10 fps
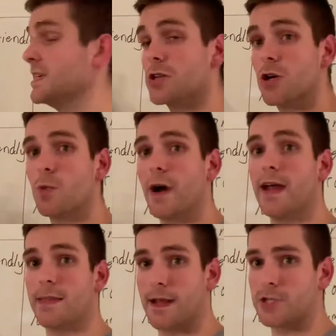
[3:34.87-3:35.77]
good
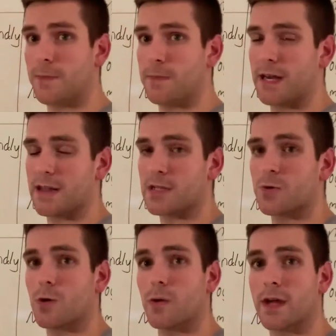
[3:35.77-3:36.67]
way, like jumping back to this
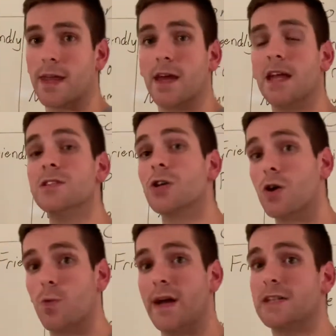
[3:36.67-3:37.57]
real quick, it is a
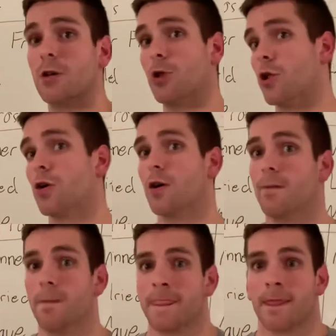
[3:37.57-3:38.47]
good way to
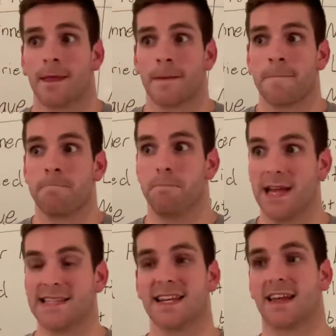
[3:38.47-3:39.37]
learn
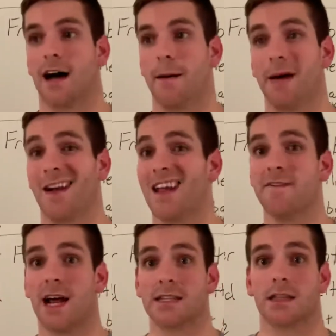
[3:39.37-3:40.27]
basic compound,
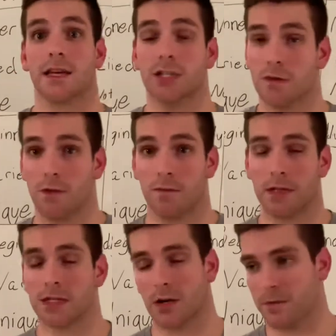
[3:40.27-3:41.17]
even isolation
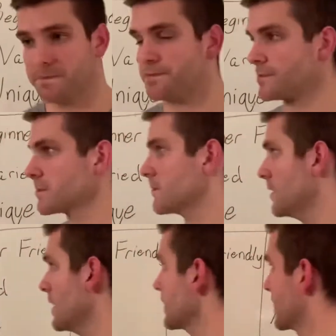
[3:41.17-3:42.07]
movements. So
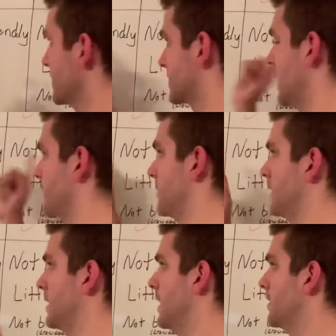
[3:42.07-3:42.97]
that's kind of
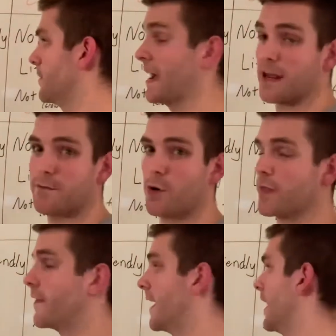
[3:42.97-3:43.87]
the, uh, the back and forth
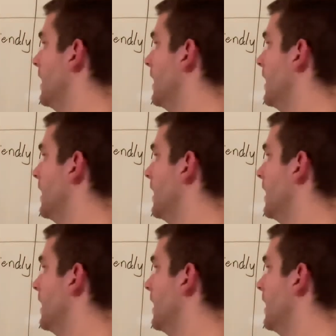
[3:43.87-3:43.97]
on that.